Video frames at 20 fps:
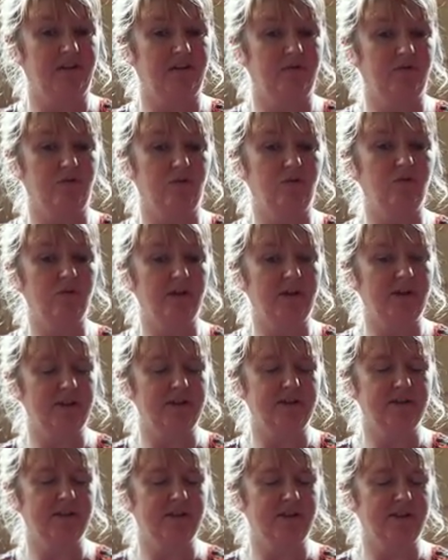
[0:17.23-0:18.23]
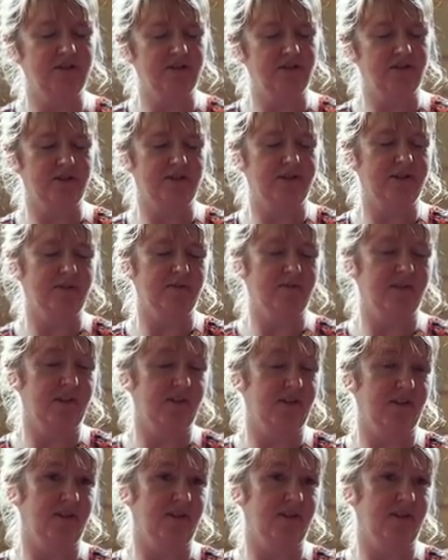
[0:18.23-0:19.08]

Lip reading: rural isolation to deal with,